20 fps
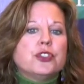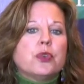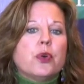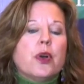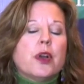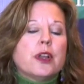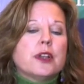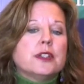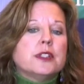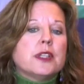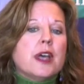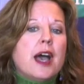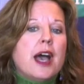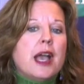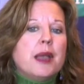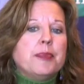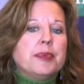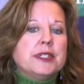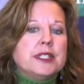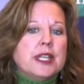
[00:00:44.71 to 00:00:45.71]
towards
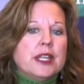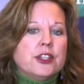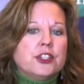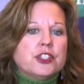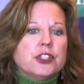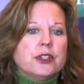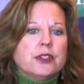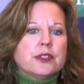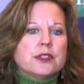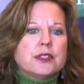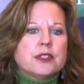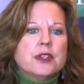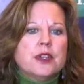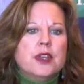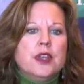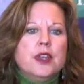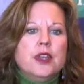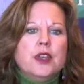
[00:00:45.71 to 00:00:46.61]
high potentials,